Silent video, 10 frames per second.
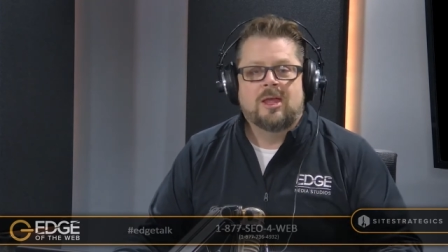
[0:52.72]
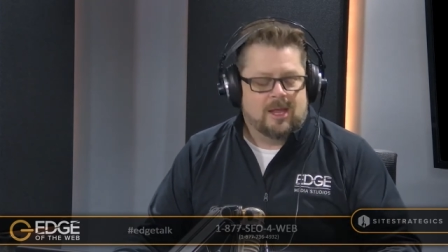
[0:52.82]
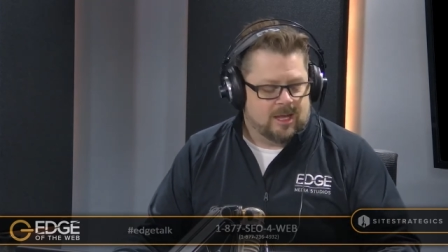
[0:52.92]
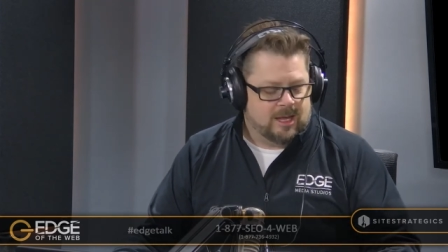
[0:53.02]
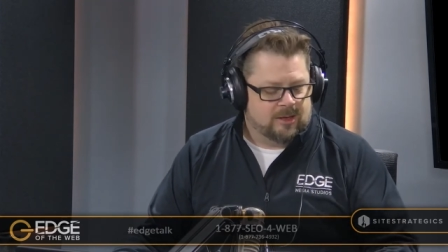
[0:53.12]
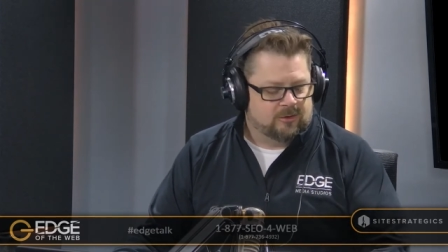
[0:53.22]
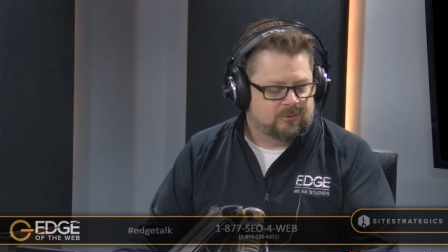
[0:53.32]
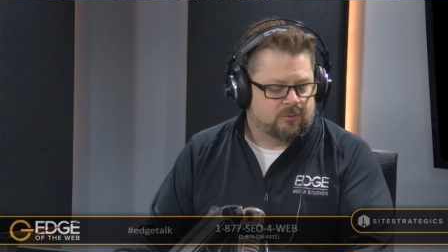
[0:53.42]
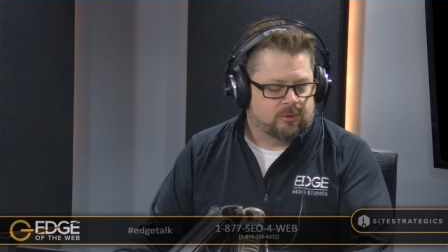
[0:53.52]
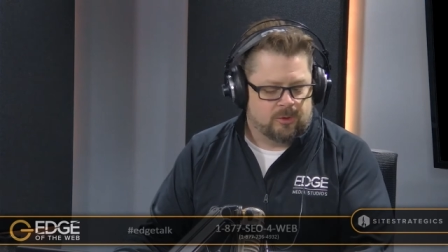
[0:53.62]
is
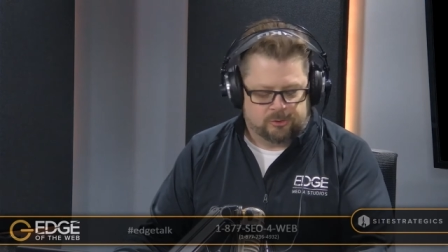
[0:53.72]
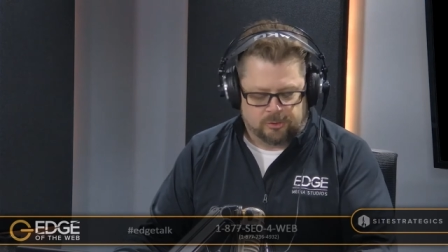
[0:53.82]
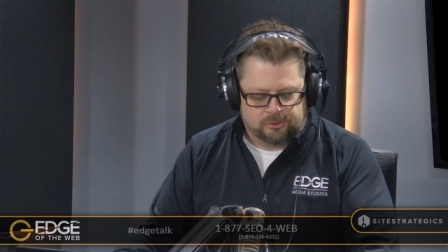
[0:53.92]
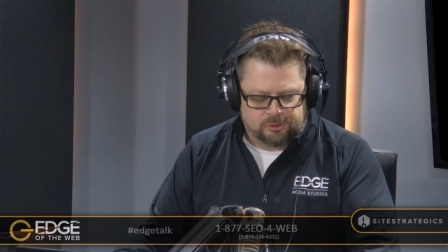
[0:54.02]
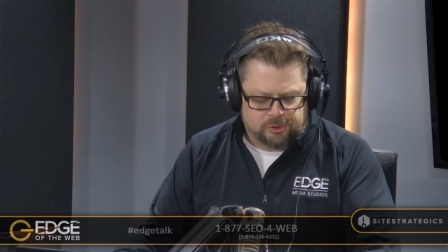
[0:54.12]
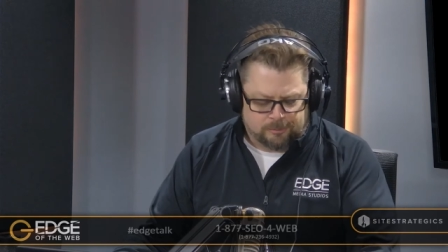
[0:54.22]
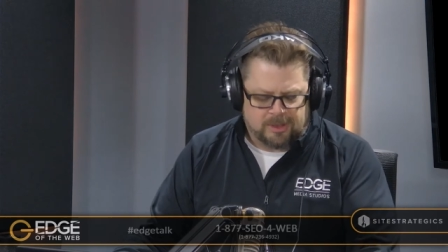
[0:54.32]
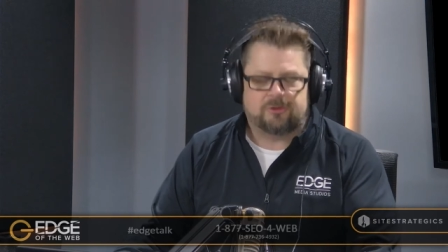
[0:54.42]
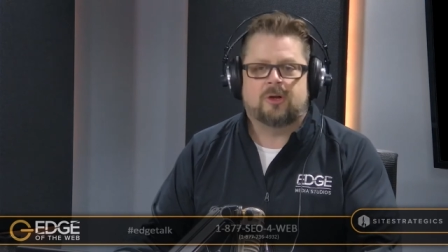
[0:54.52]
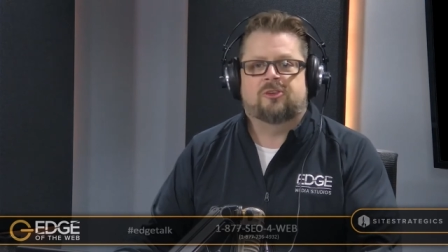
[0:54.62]
for you. So ch-
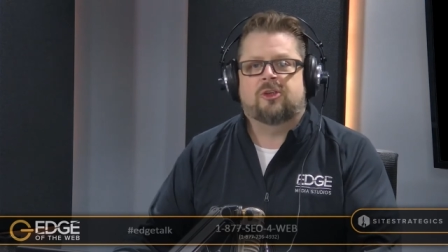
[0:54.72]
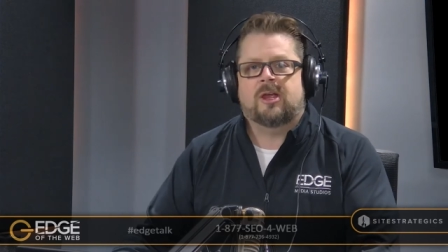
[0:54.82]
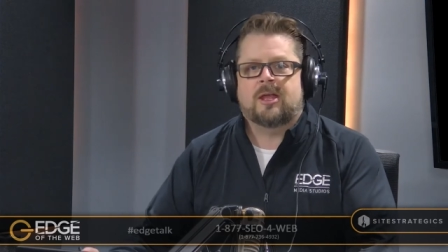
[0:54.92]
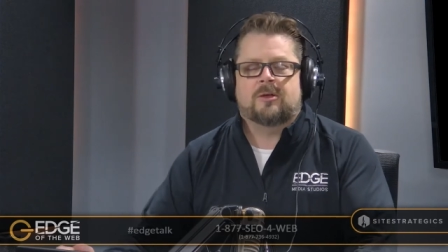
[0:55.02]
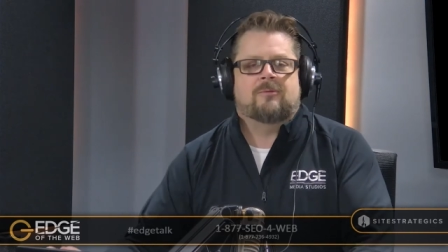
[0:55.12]
be sure to check out